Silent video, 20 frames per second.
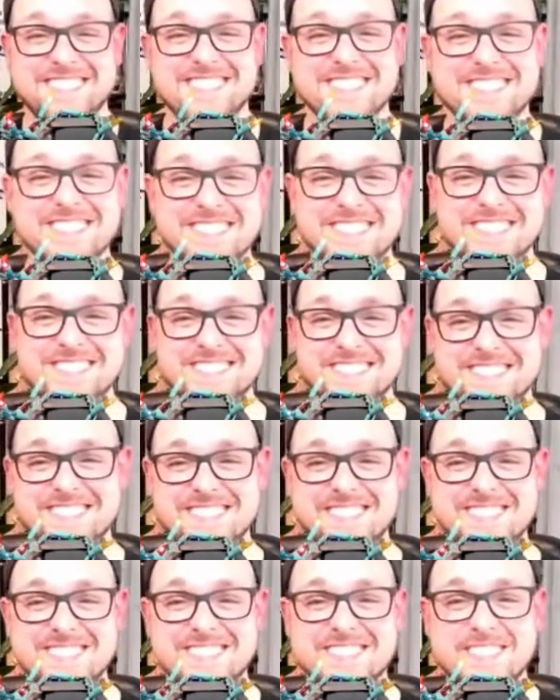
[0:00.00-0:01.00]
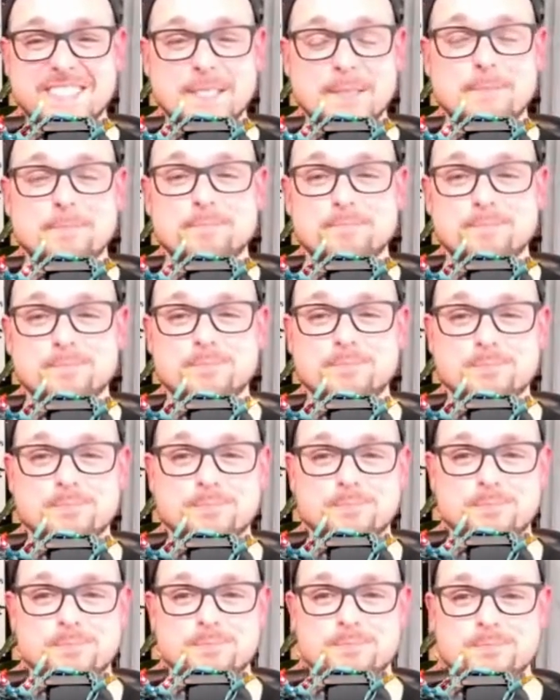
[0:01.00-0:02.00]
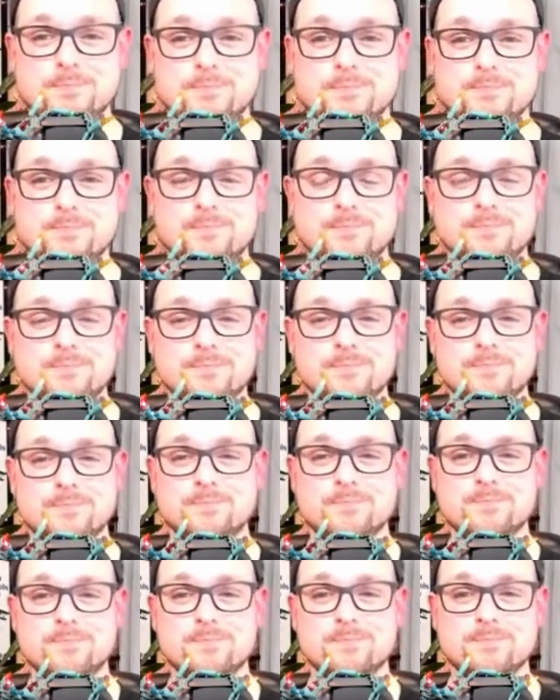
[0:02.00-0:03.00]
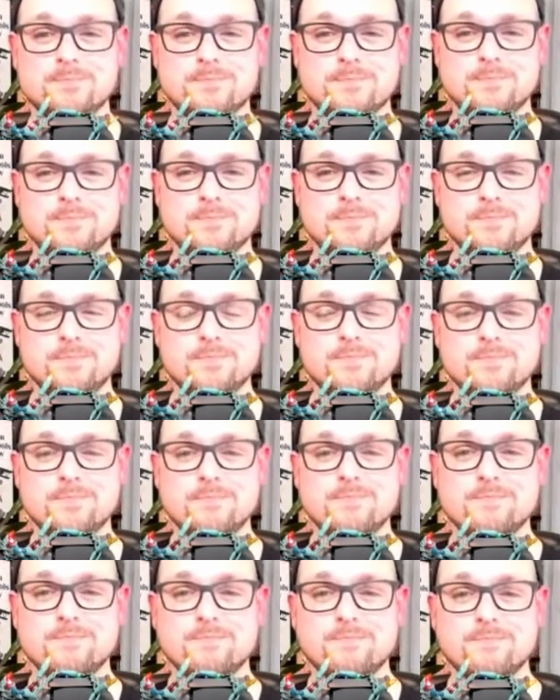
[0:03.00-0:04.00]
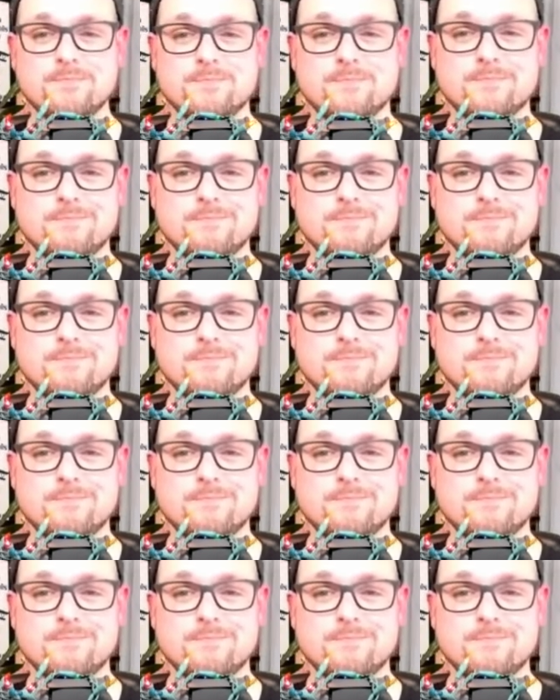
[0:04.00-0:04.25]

No words are spoken by the person on screen.